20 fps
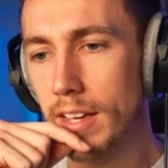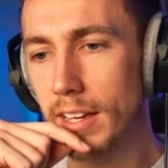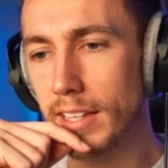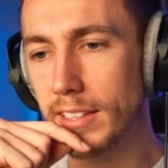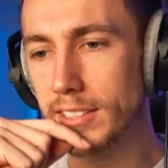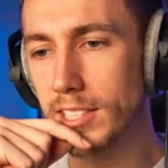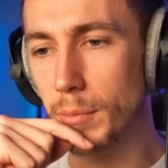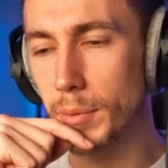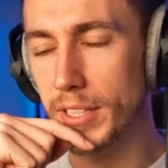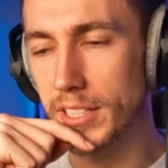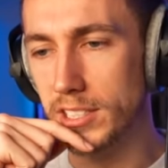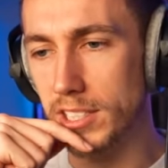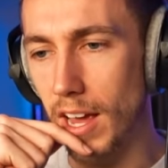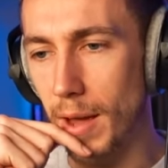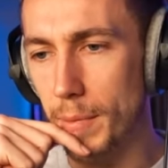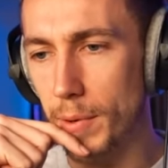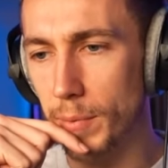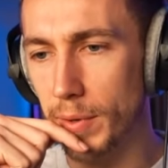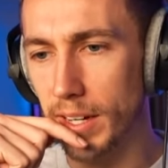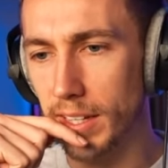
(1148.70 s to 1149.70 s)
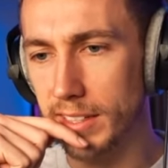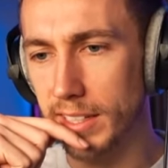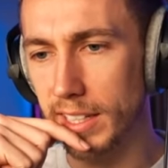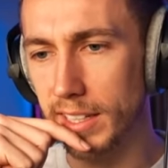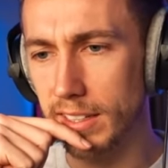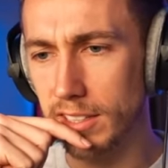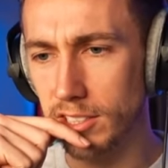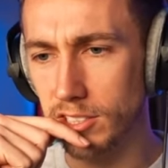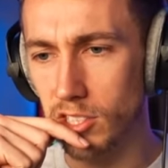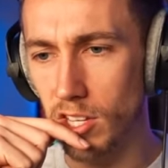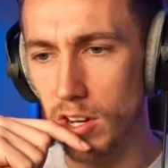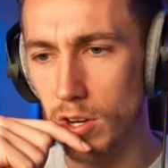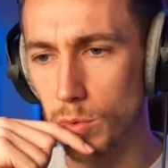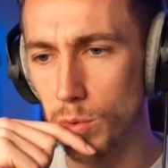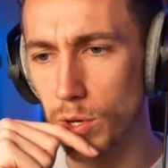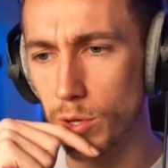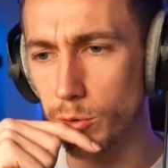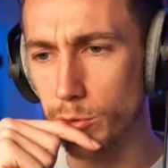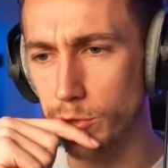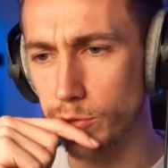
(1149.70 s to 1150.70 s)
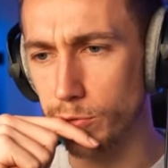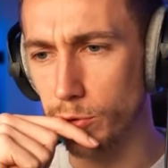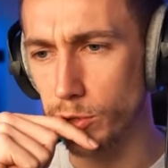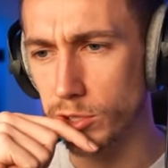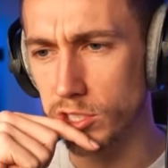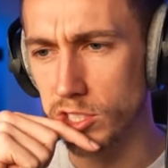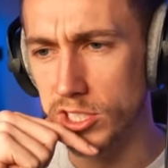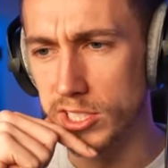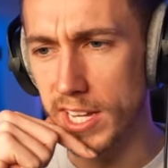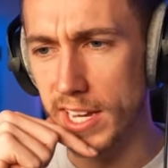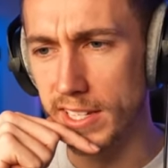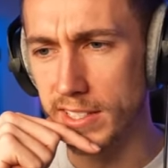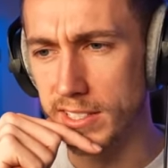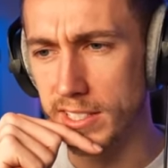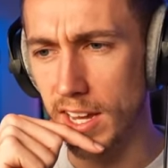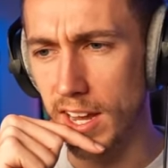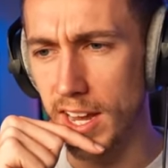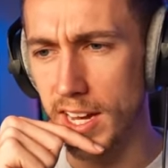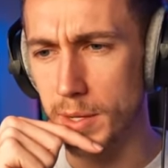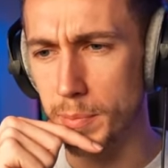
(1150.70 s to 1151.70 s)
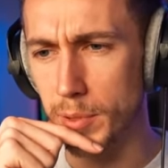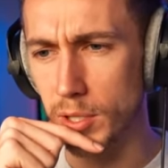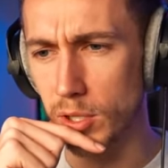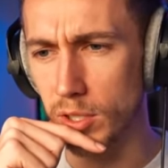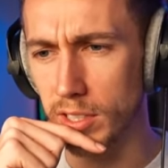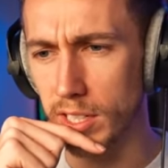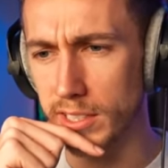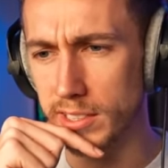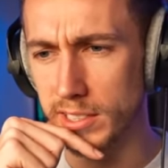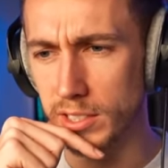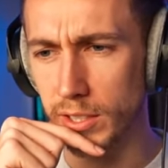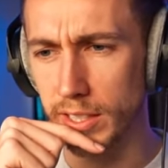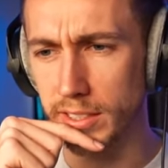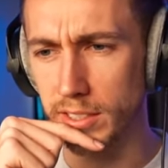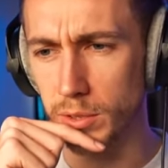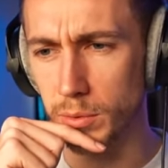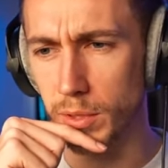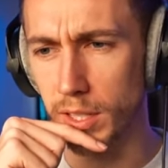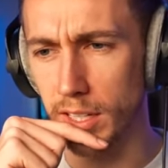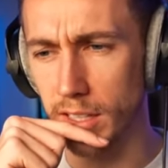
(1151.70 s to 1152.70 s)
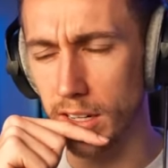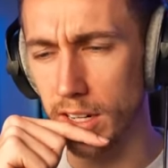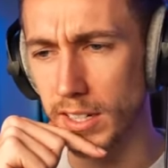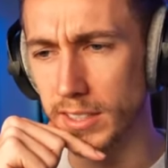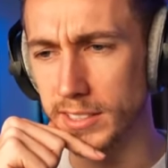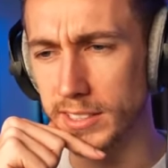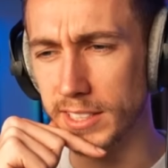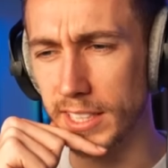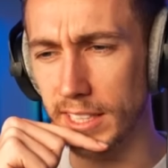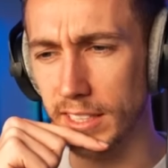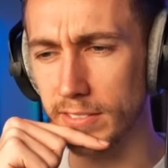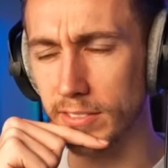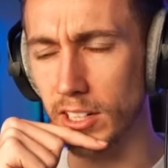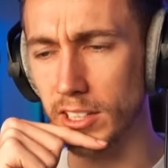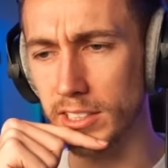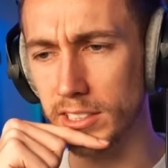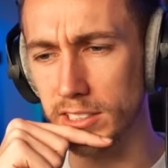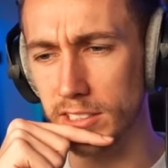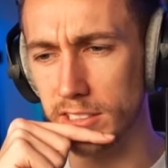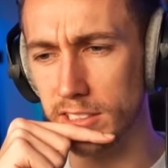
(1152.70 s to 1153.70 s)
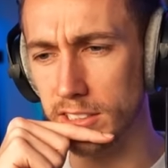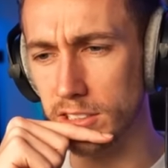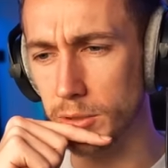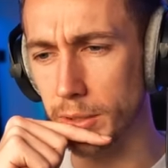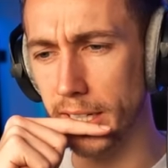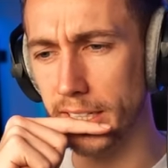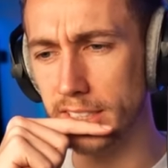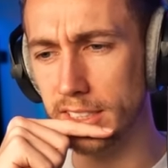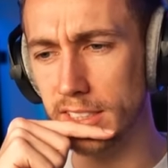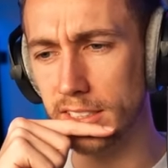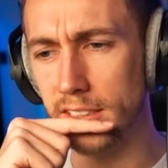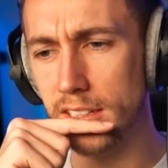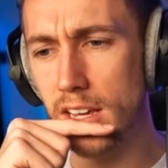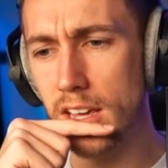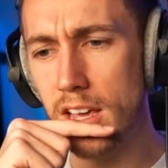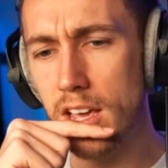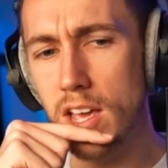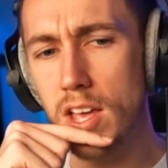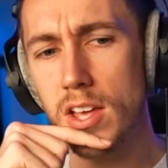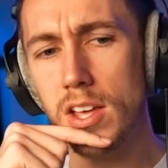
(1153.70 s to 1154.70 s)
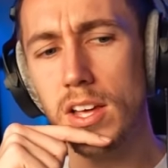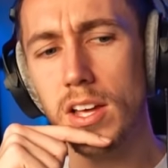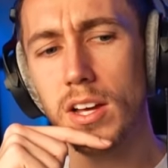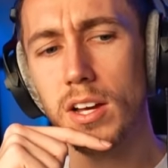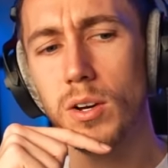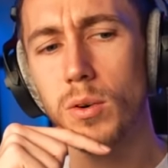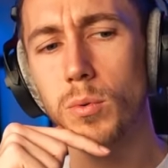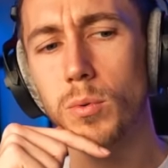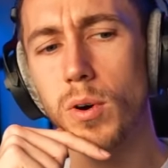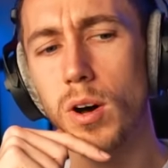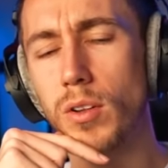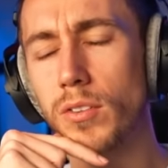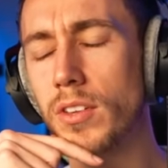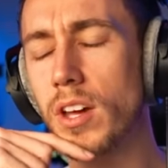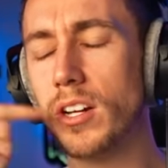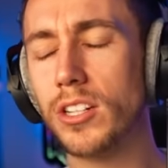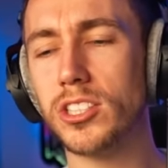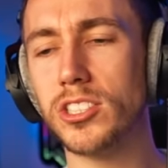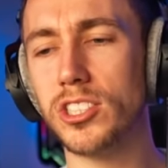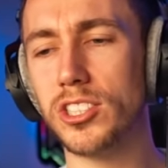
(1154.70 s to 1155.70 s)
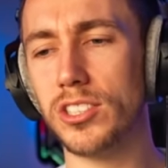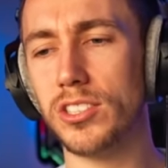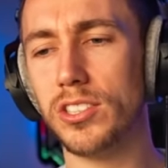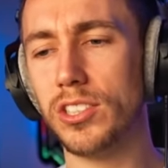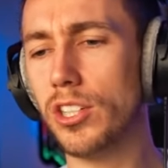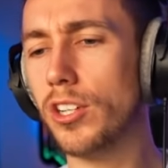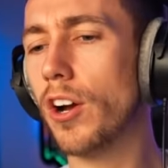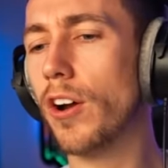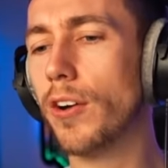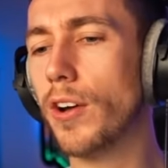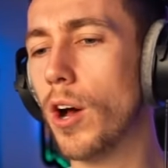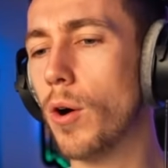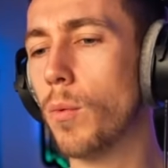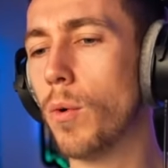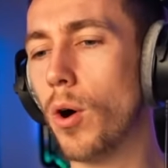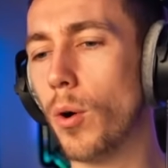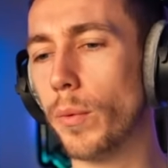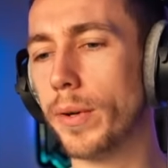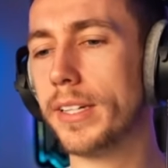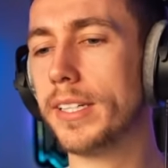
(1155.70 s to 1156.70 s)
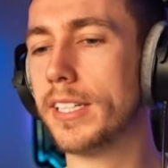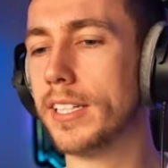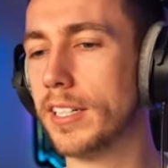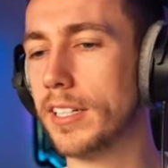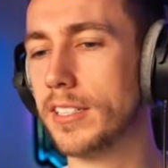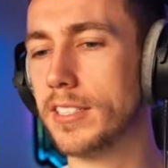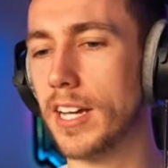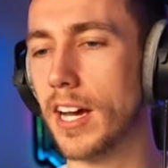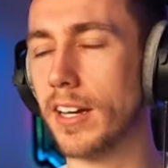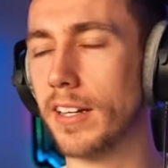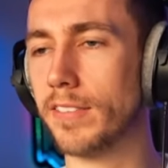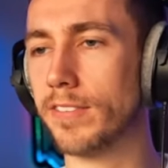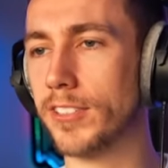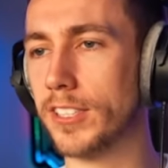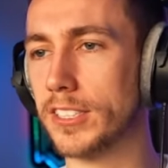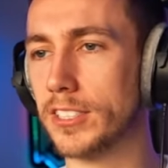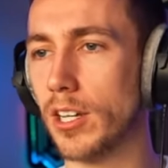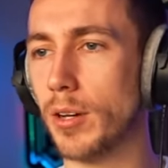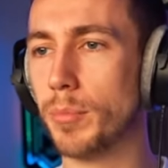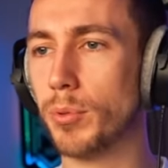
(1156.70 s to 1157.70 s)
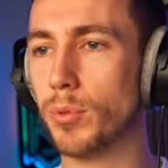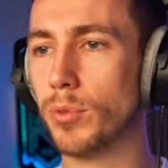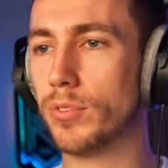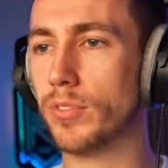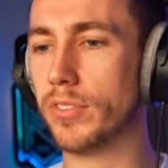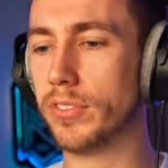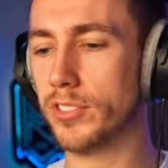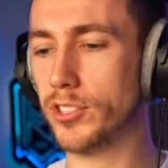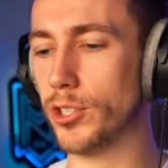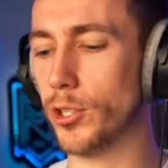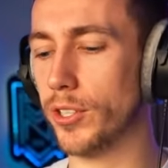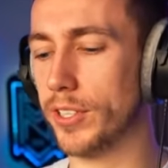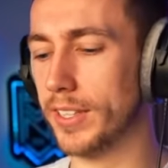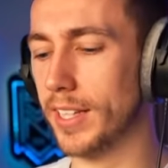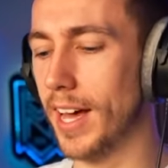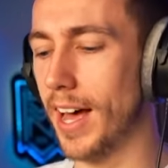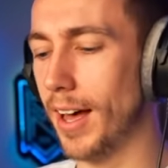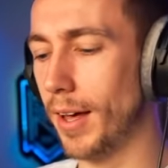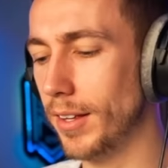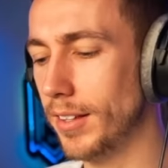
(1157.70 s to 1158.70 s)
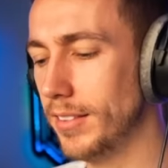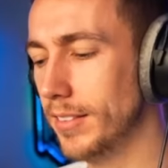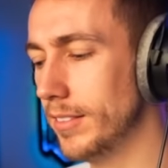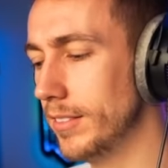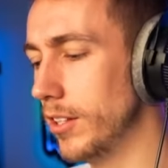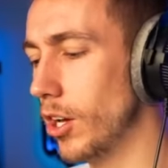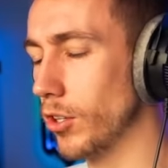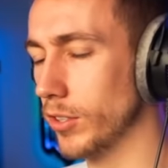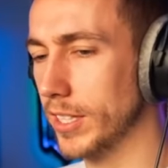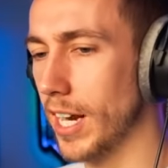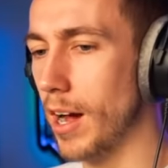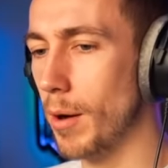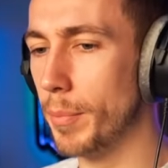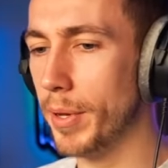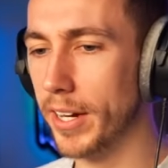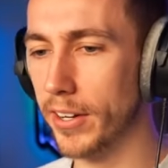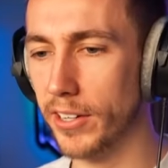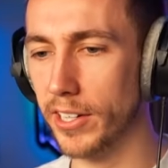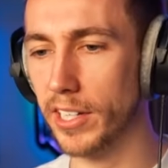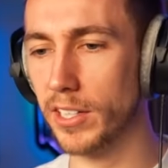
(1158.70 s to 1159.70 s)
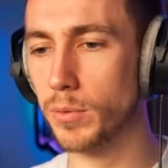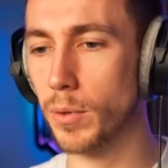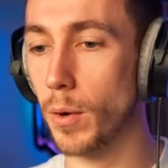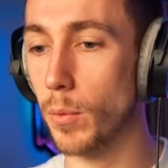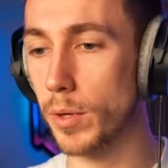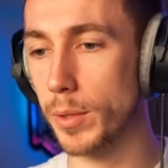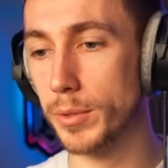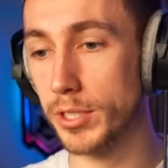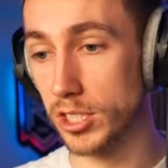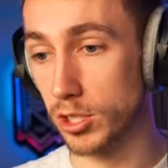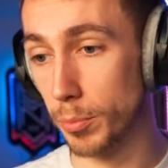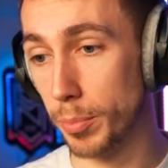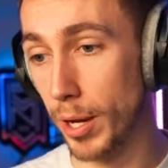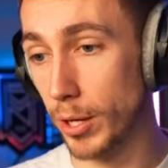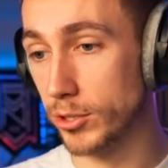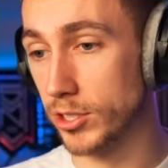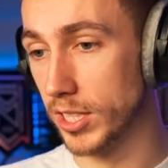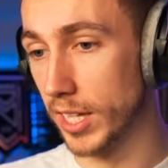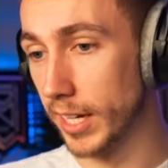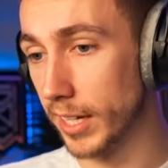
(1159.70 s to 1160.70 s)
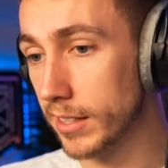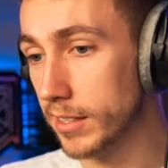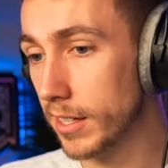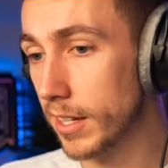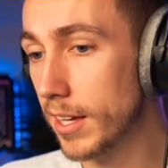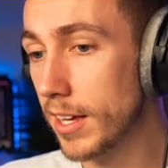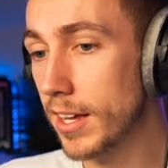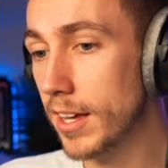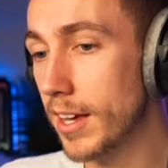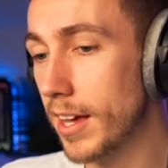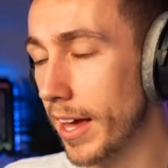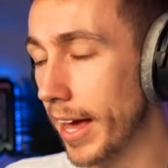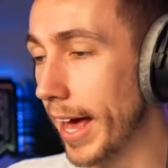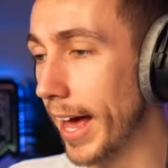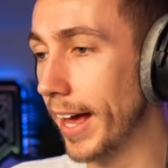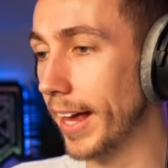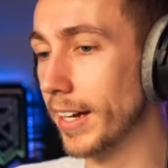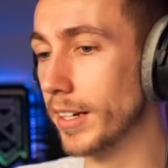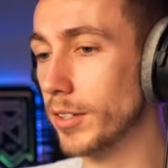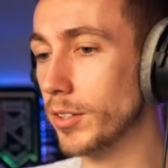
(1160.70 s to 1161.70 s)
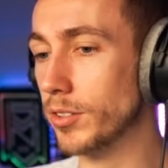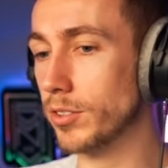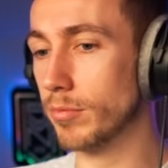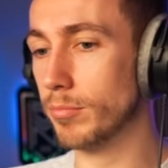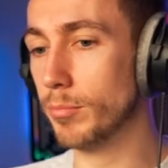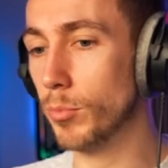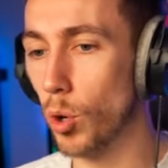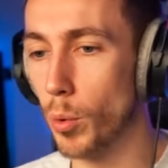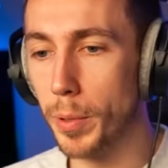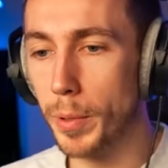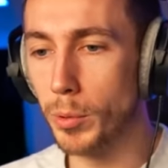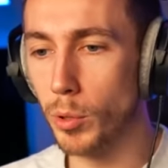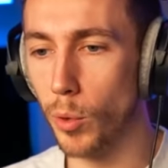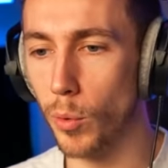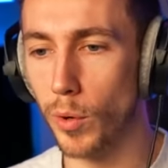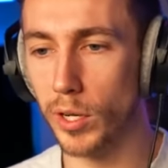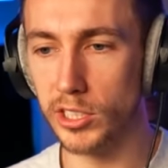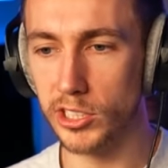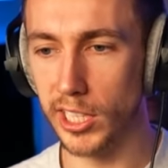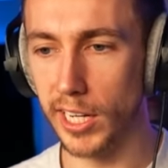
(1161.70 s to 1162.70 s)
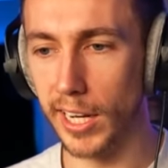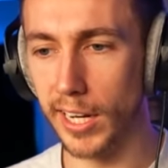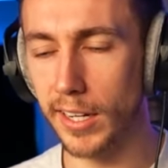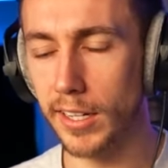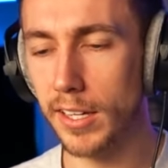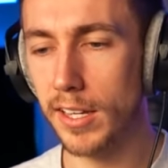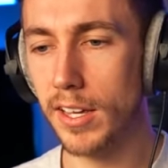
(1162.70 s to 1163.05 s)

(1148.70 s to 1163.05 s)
In some way, the Sidemen were lucky because the whole world was forced to stay inside, but you guys still had to work hard to take advantage of the situation. Well, no, because you don't know what we could have done, for example, during that lockdown period where we were still posting and more people were watching.